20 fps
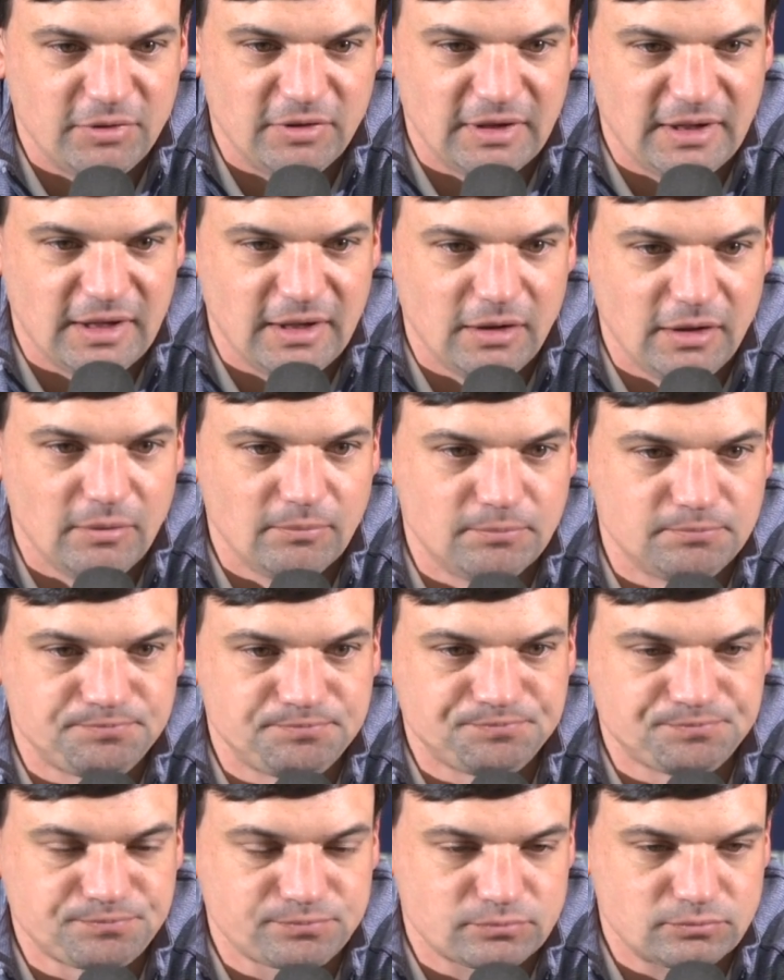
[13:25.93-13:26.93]
in the game
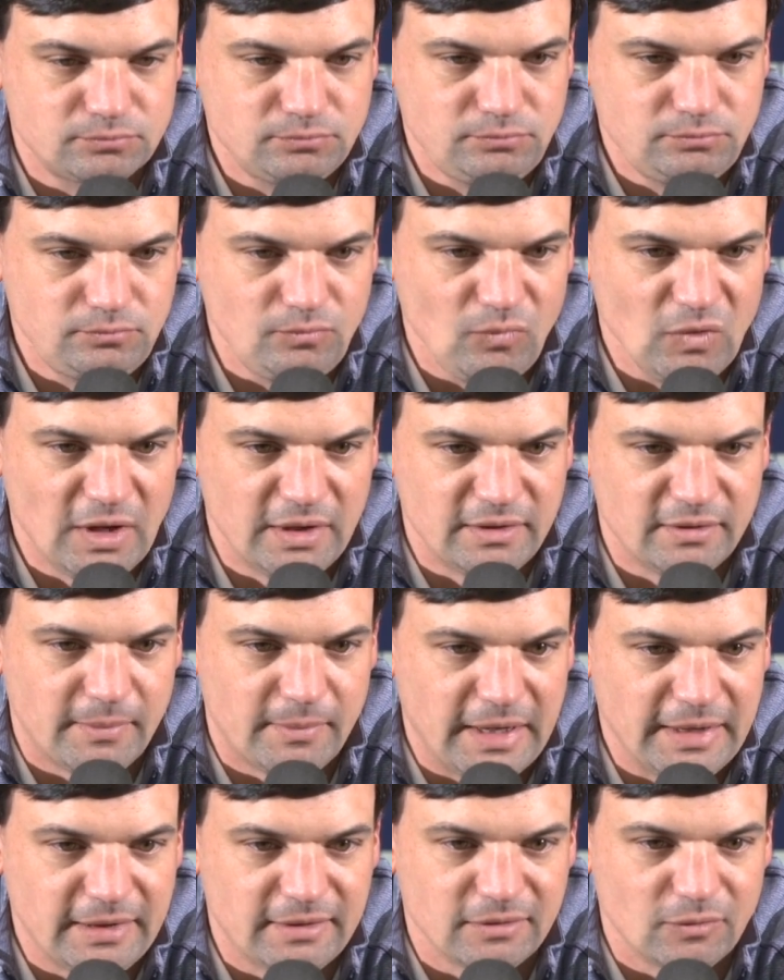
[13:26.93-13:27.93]
at the
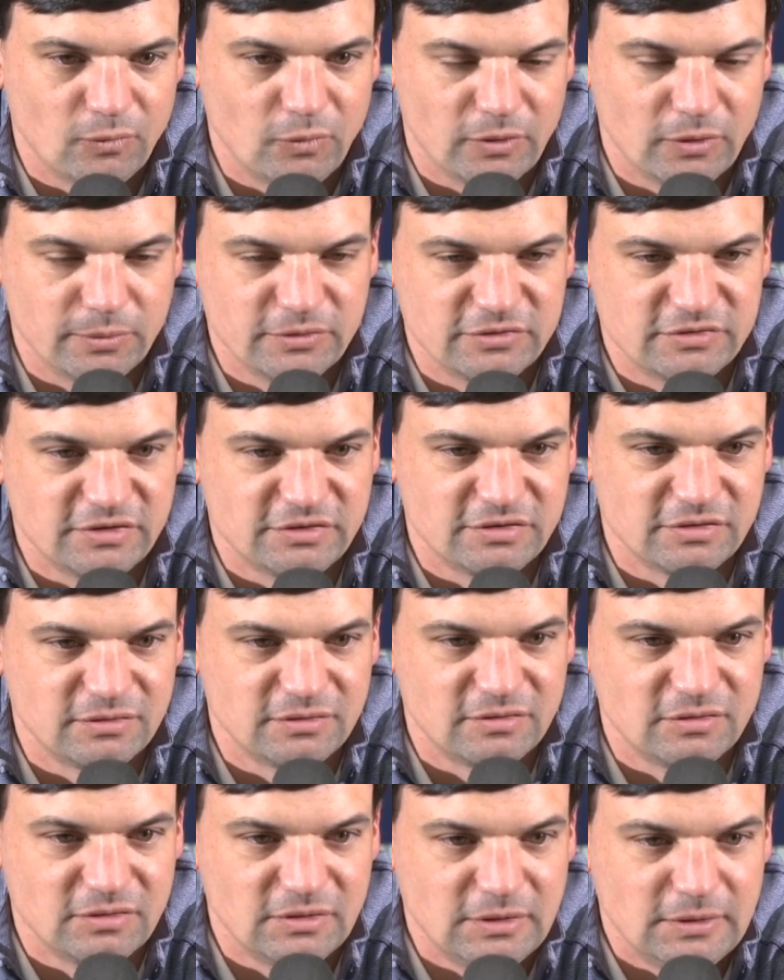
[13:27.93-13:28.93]
mic and the wheel
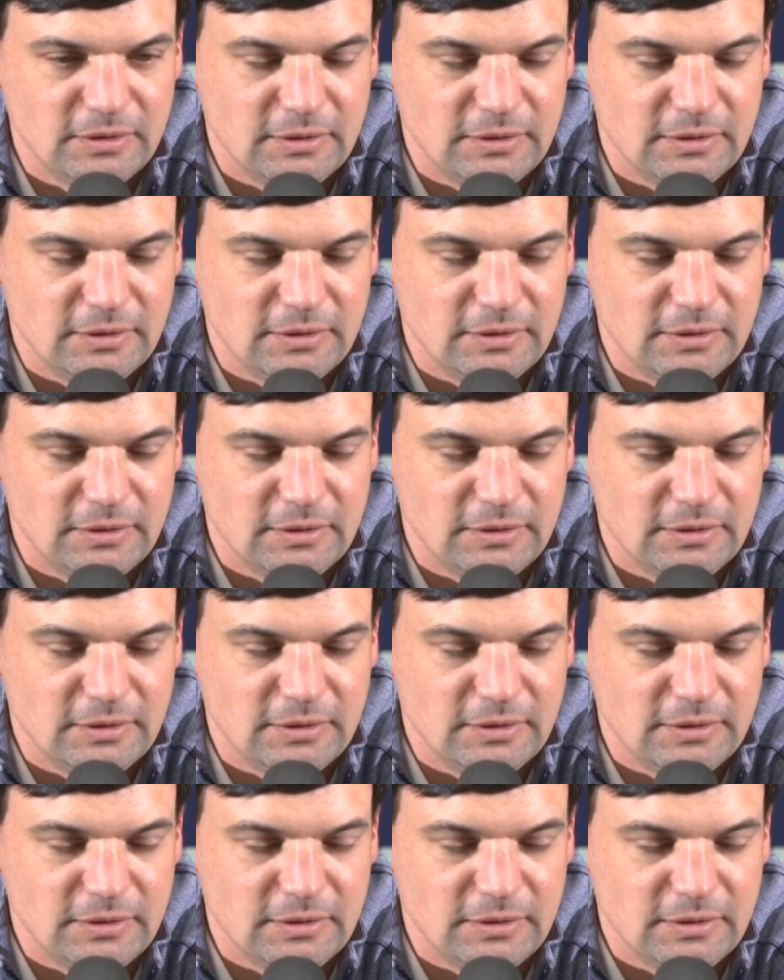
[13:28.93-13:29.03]
positions.